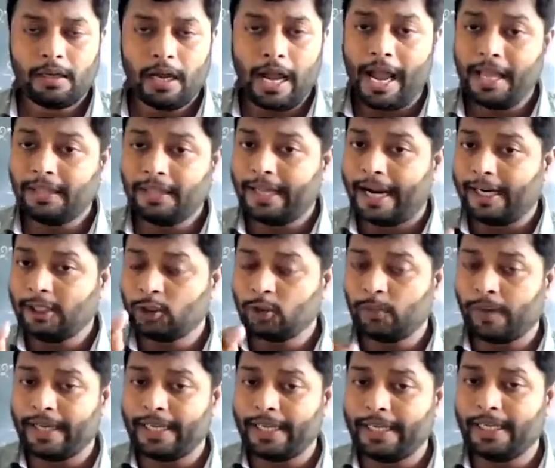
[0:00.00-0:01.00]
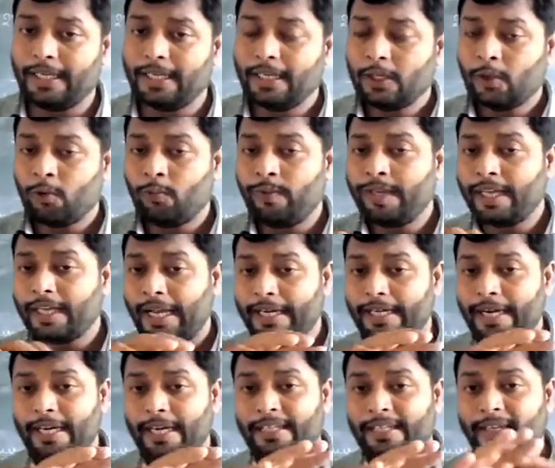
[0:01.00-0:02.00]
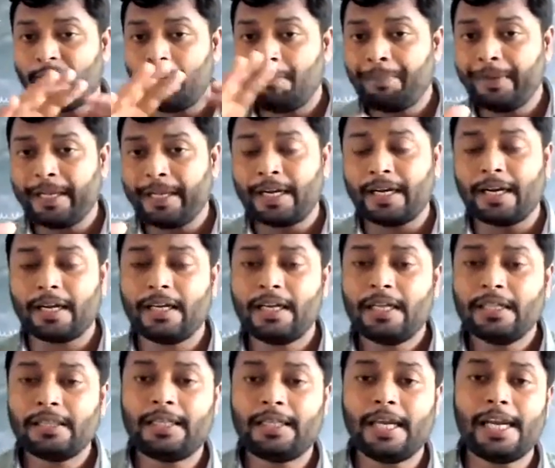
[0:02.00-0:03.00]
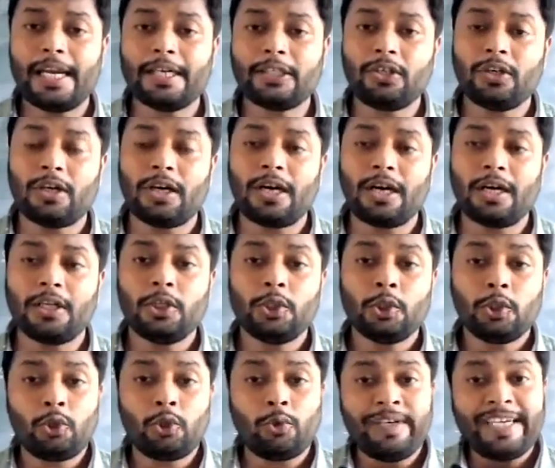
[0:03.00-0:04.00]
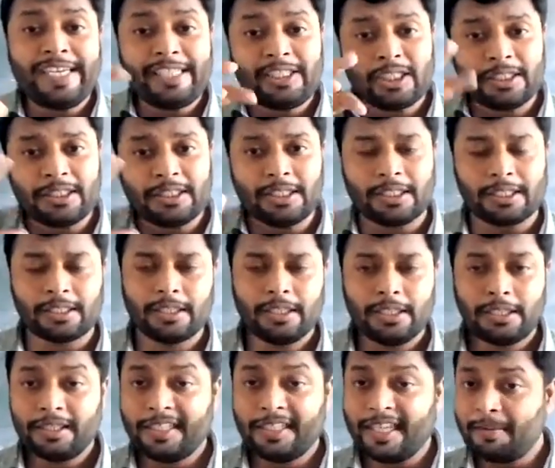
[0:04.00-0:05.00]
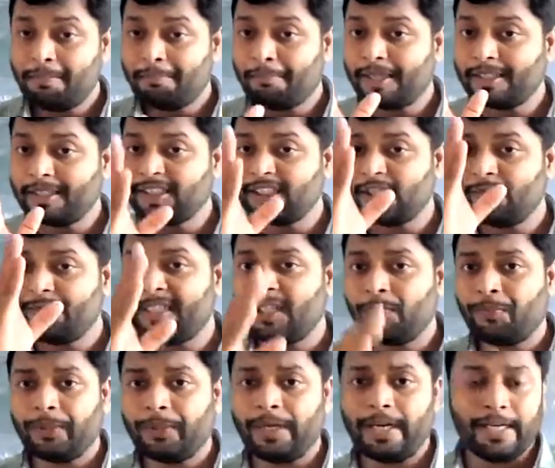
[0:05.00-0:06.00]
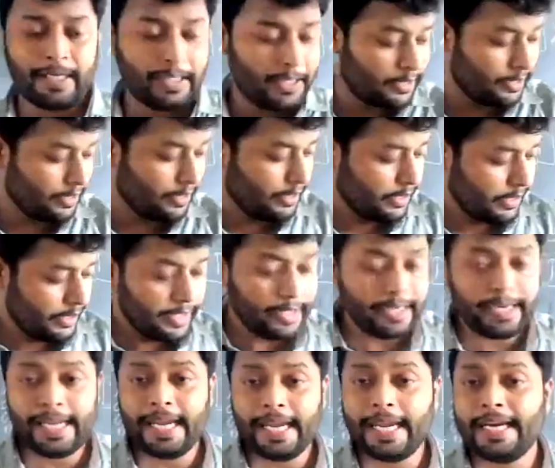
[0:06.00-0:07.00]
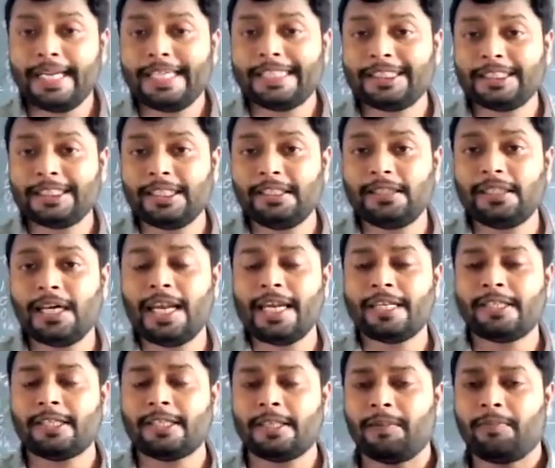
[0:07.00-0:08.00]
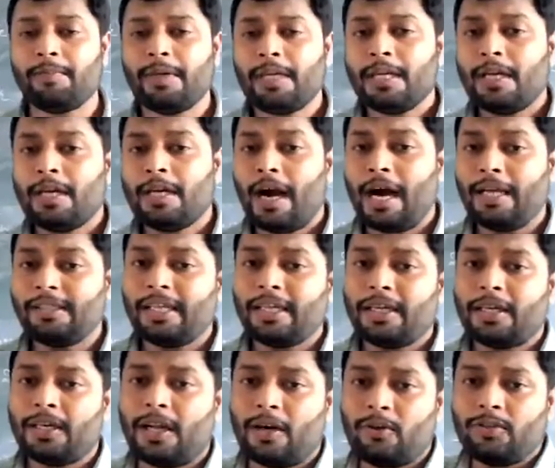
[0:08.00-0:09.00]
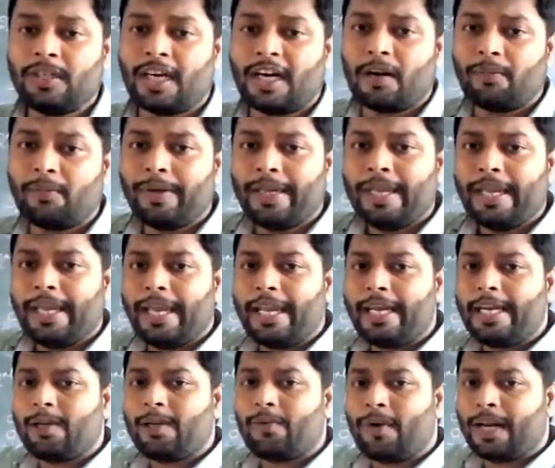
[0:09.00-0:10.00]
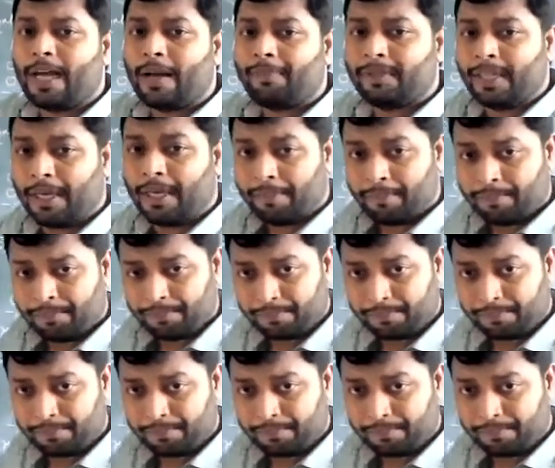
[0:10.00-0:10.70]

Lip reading: And that's why we cannot compare the electron to each other. They must be different in any single atom on the ground of any one of them.